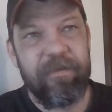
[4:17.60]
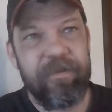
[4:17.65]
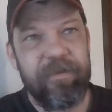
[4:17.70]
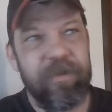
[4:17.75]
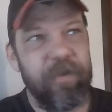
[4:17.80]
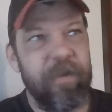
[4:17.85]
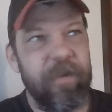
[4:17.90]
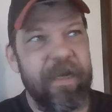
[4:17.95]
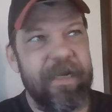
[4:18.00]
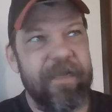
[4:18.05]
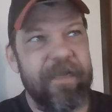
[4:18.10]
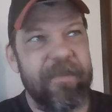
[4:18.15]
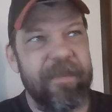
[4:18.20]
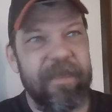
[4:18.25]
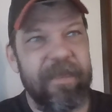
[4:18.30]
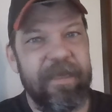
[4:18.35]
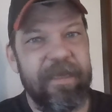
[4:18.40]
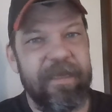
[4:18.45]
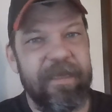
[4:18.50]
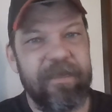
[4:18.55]
do
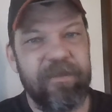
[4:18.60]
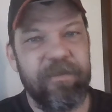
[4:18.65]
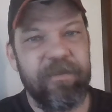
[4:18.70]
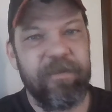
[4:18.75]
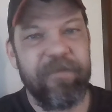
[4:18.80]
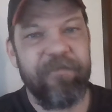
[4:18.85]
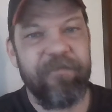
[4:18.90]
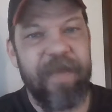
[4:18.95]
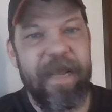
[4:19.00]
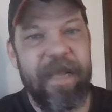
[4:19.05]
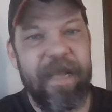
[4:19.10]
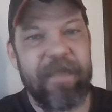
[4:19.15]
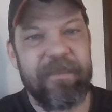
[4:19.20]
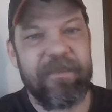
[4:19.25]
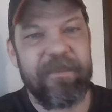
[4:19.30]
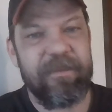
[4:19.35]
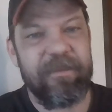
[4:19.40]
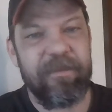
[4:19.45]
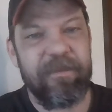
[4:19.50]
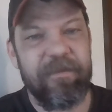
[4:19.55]
anything to
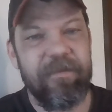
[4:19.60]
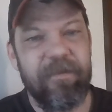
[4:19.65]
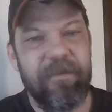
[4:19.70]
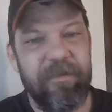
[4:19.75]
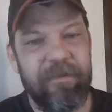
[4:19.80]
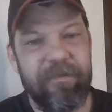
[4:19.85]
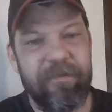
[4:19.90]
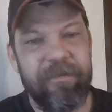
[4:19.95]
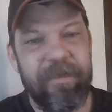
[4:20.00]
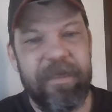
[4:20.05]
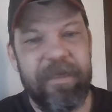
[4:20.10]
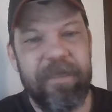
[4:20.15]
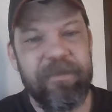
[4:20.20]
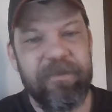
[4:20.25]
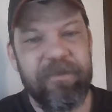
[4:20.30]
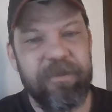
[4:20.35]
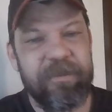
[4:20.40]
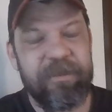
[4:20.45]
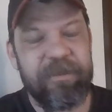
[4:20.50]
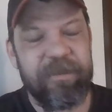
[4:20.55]
advance the
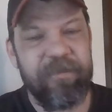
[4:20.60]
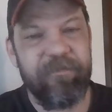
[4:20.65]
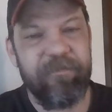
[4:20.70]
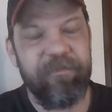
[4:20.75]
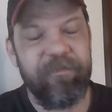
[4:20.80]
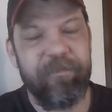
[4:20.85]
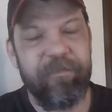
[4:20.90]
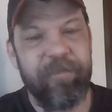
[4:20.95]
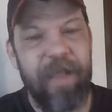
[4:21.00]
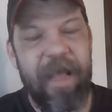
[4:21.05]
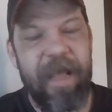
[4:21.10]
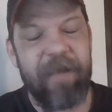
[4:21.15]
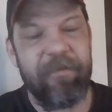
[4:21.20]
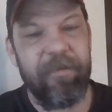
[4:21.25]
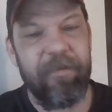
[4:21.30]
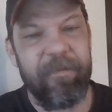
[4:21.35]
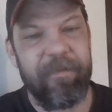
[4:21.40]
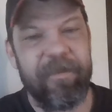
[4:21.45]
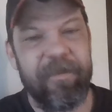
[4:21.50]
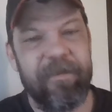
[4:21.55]
interests of black
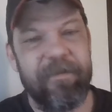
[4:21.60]
women.